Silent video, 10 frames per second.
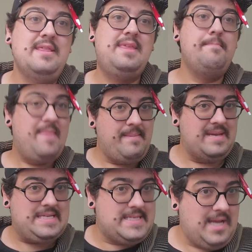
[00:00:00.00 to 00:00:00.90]
then maybe
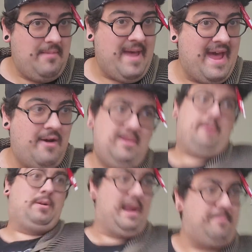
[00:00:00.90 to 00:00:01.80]
somehow it
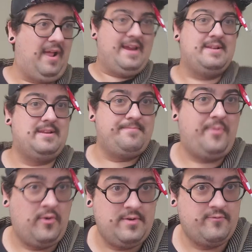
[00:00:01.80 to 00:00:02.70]
would play an
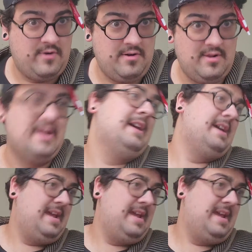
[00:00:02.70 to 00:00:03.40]
important role